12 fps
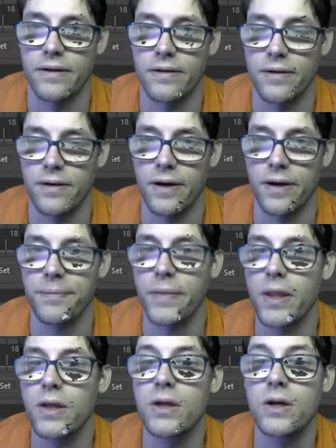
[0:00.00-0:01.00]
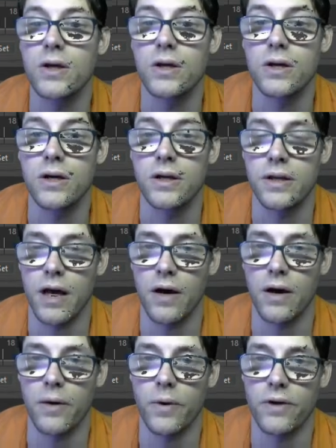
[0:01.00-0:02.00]
Okay. Now
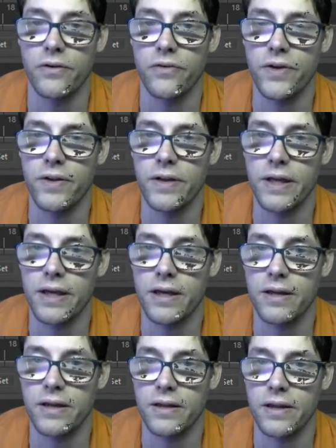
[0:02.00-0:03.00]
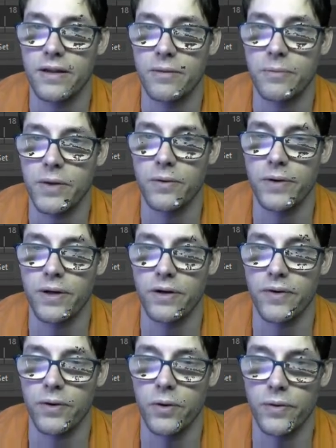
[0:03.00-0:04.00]
I want to fill in the middle here.
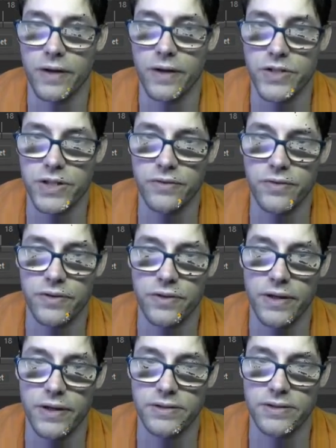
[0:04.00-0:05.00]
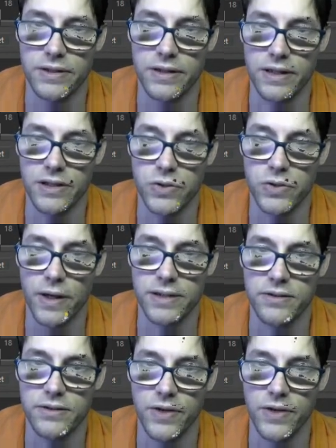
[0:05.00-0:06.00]
If I hold down Shift, you can see it tries
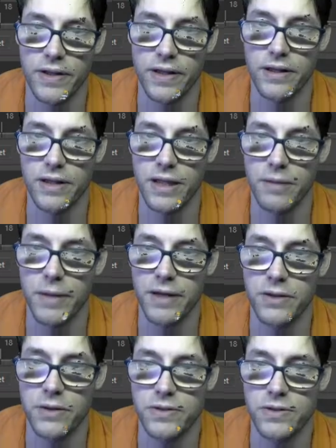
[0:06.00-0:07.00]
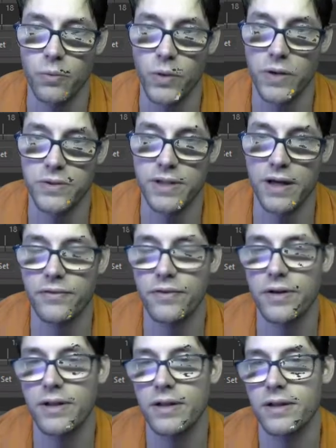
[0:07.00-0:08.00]
to fill in. It might do some weird stuff.
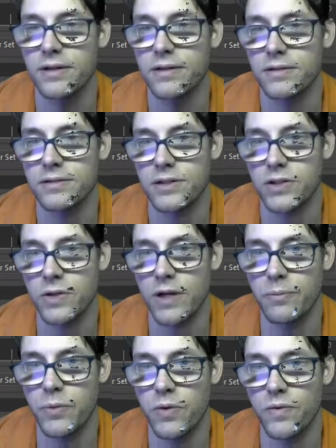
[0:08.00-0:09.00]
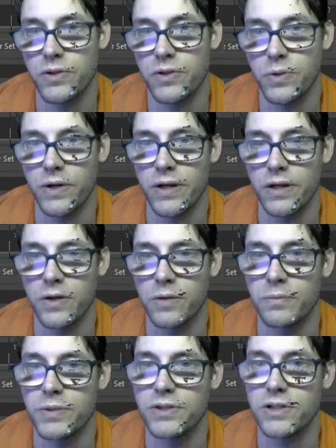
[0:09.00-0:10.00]
Just try to move it to where you're in a
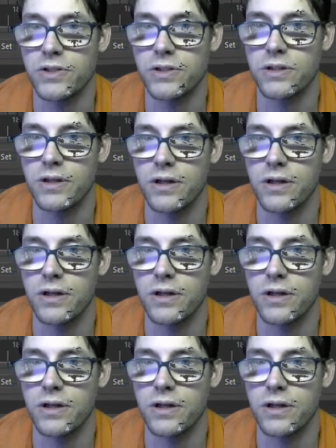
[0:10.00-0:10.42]
good position.